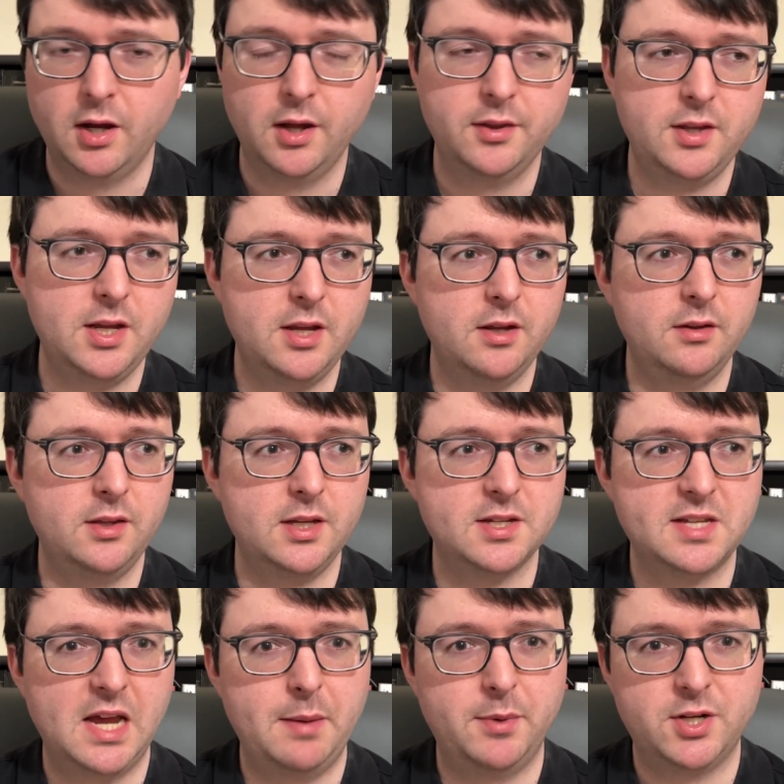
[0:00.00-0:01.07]
the
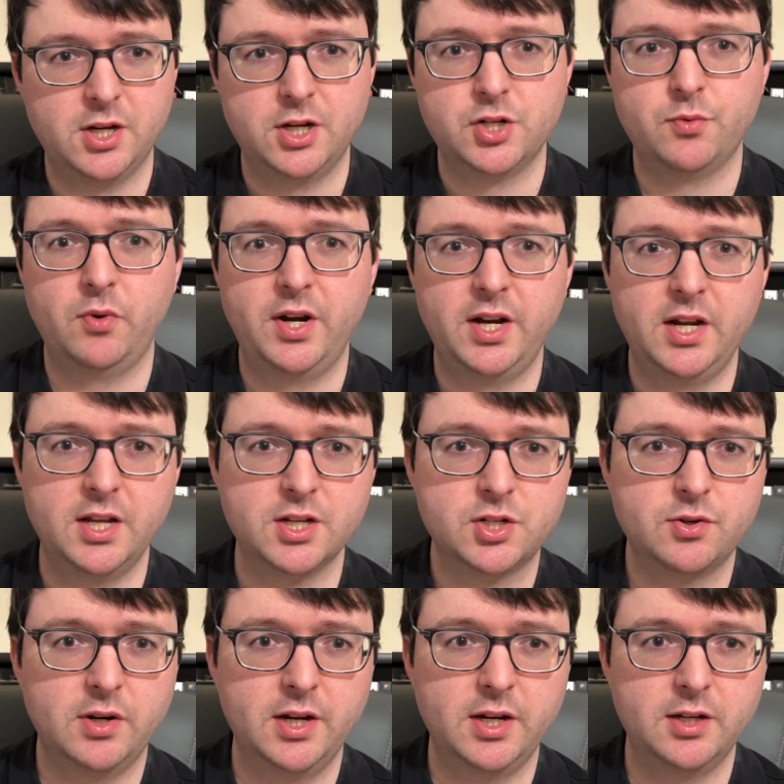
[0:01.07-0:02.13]
sabotage ring is
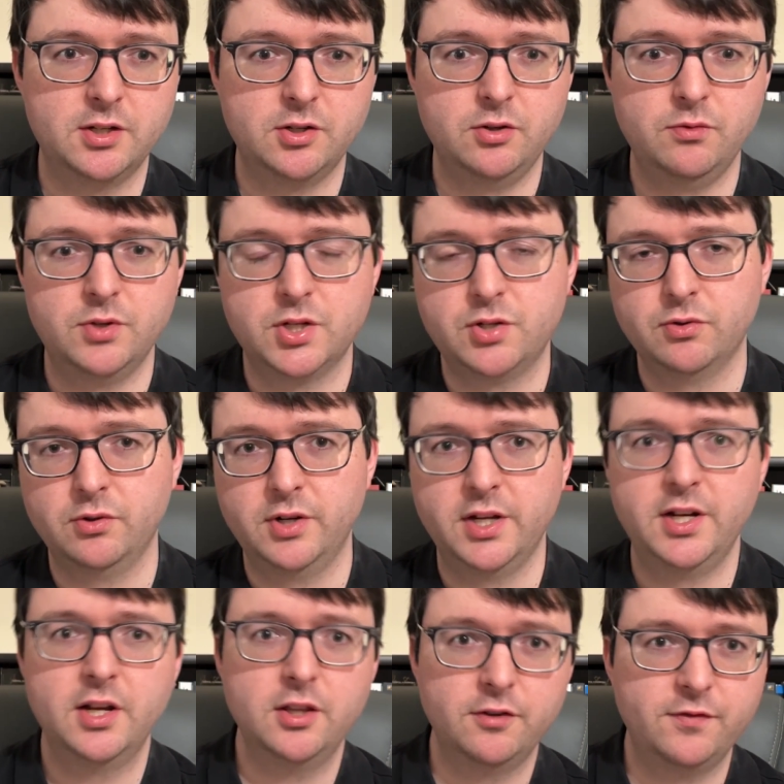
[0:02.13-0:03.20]
trying to destroy
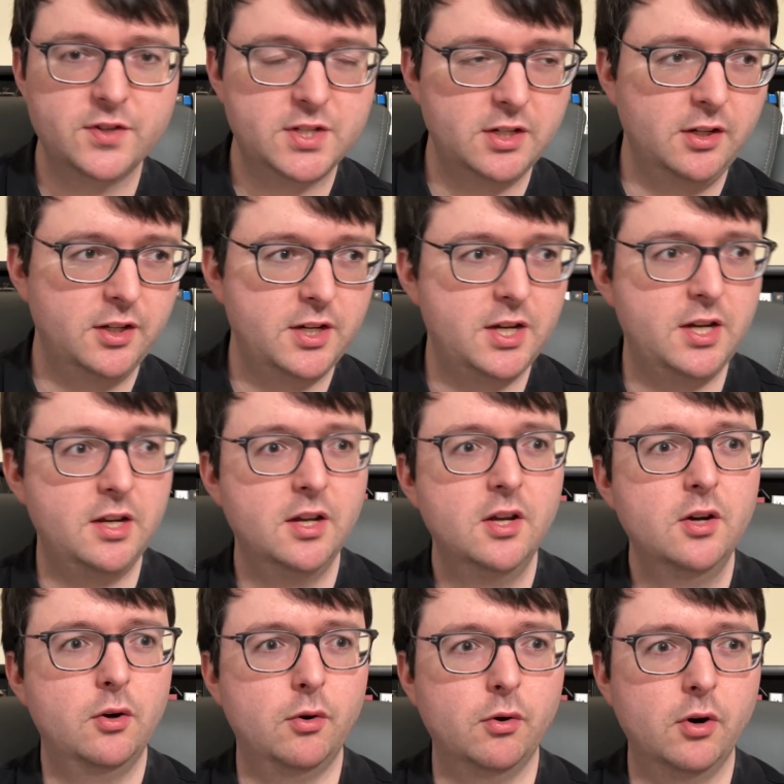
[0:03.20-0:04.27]
another facility
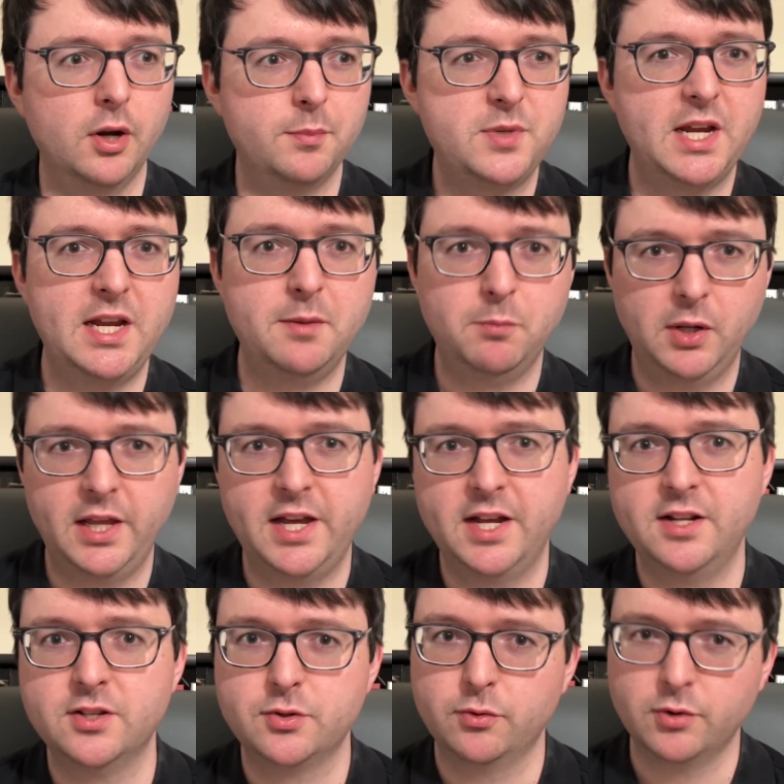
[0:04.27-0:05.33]
or obtain
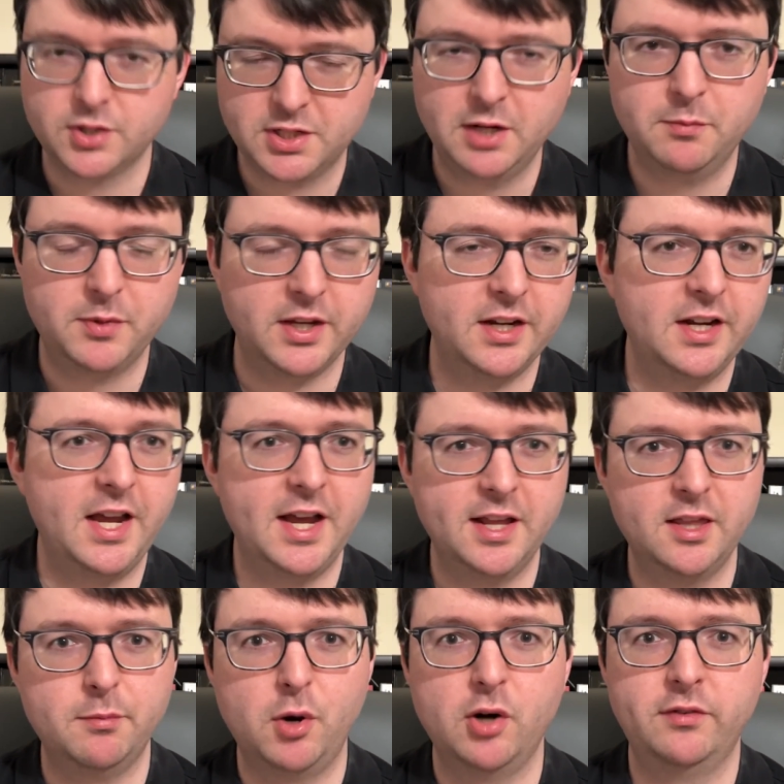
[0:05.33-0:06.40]
plans or something, and
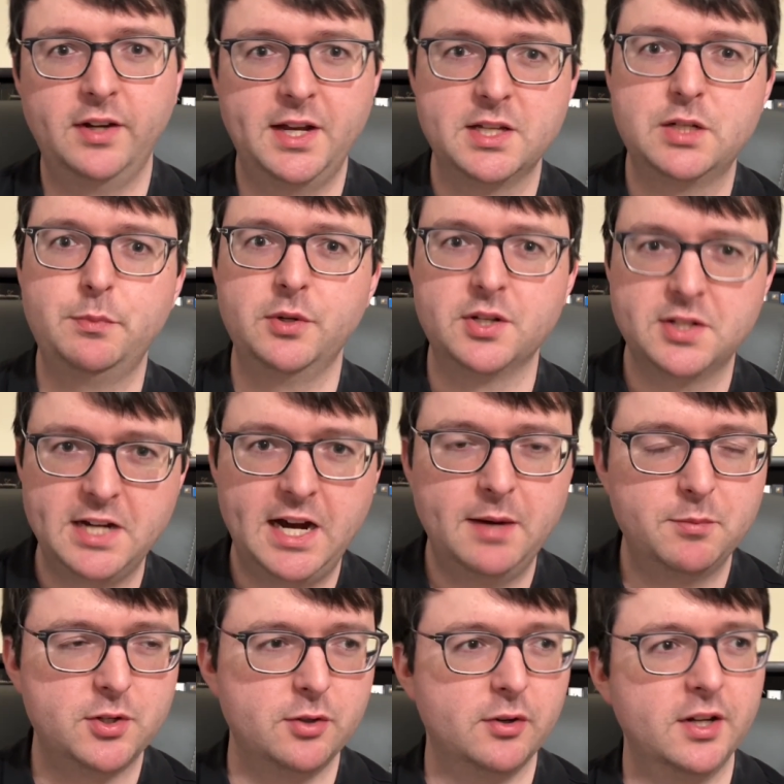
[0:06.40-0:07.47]
the Marvel has to put a
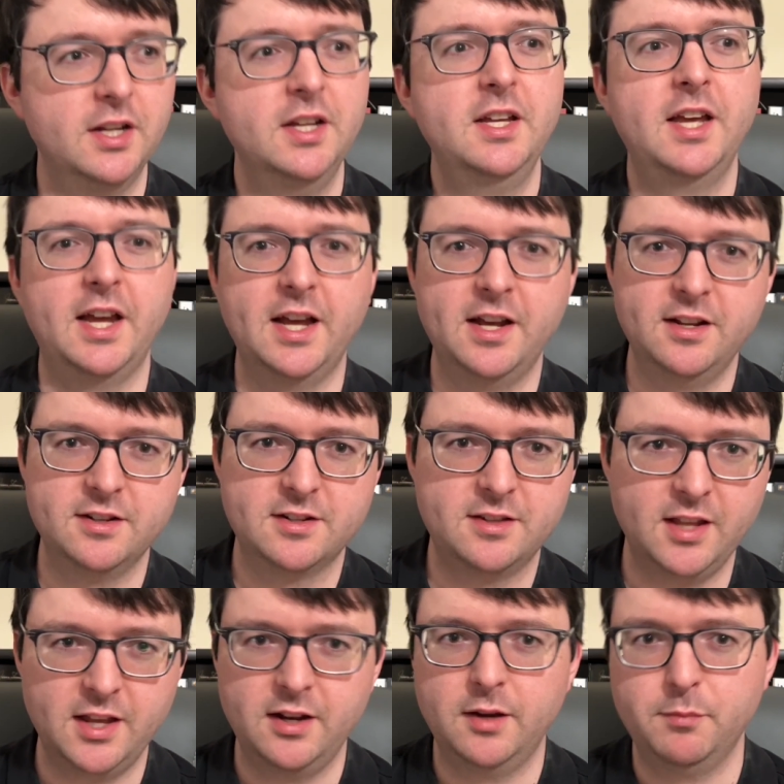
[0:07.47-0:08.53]
stop to it, and
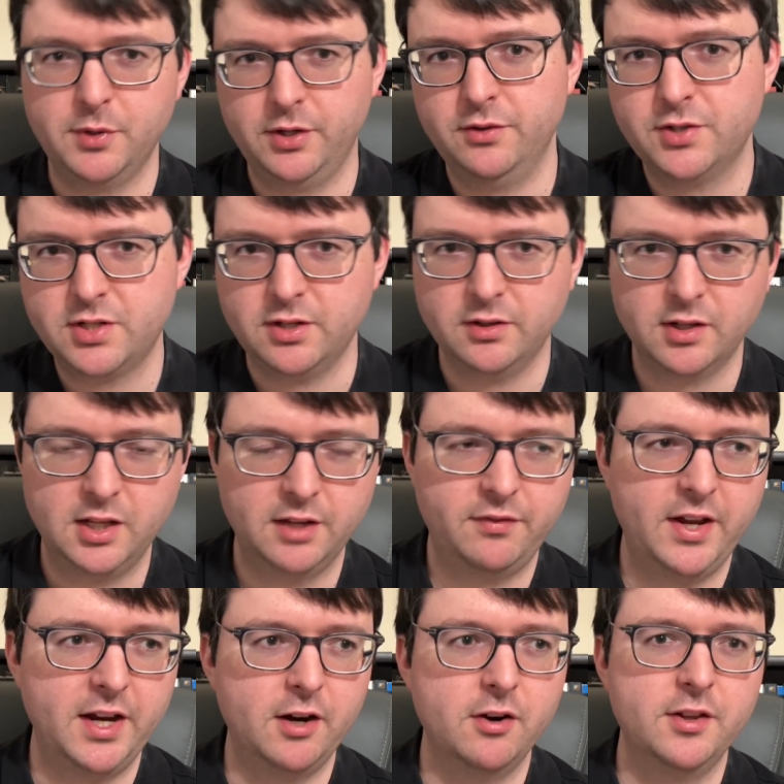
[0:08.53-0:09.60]
then it builds to the
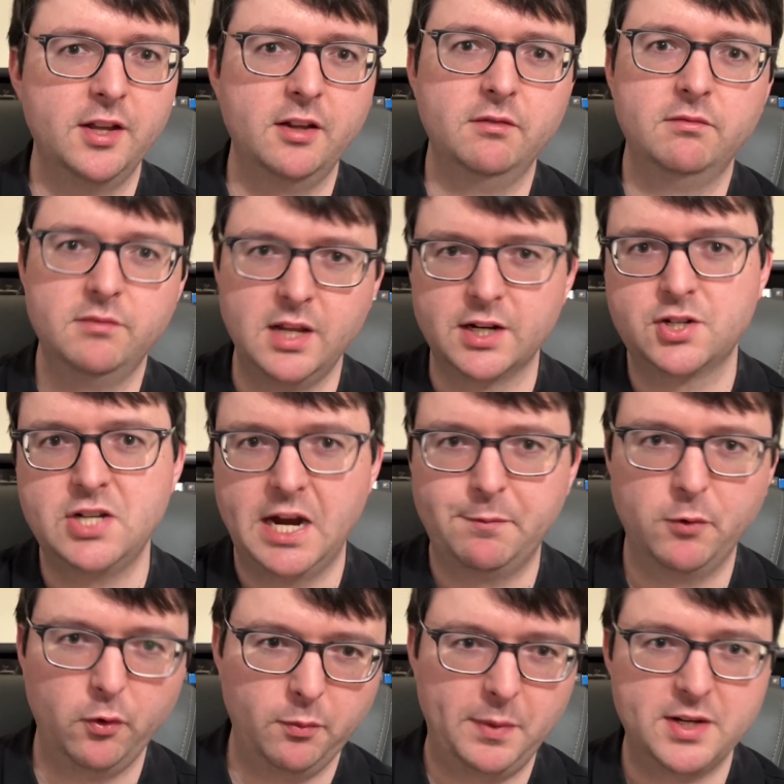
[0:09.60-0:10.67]
cliffhanger. And then next
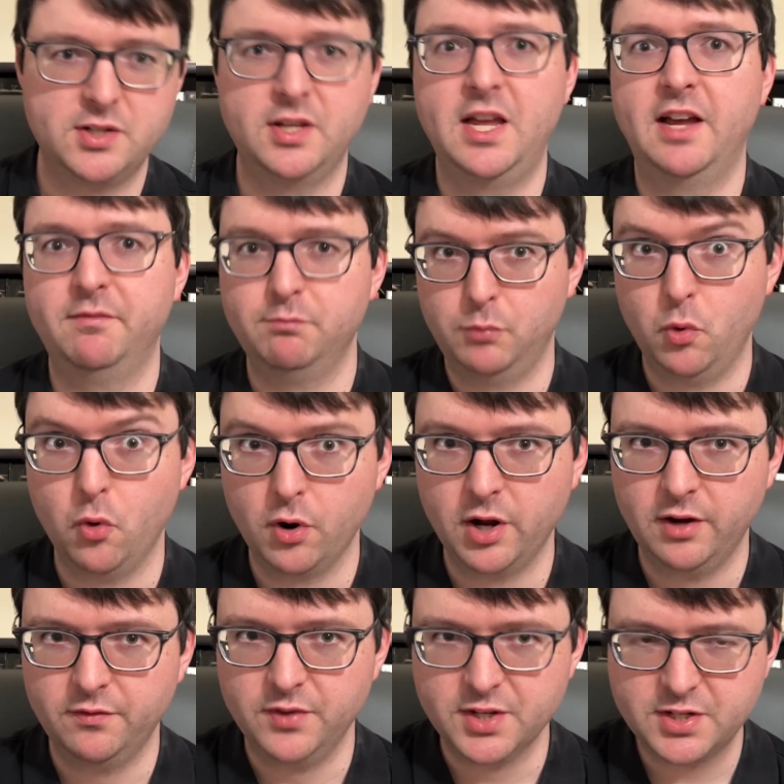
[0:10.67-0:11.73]
chapter we basically have more
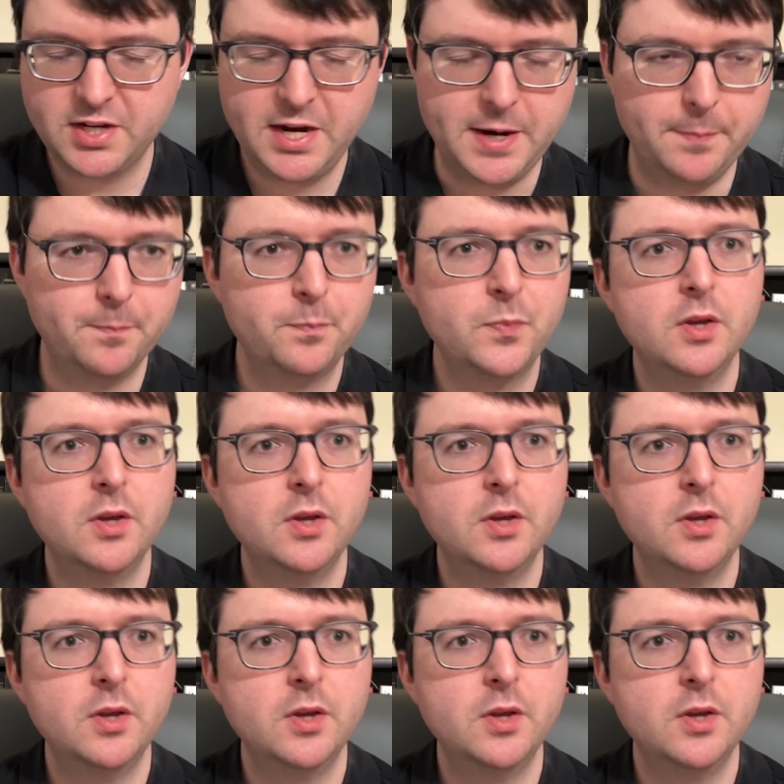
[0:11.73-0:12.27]
of the same.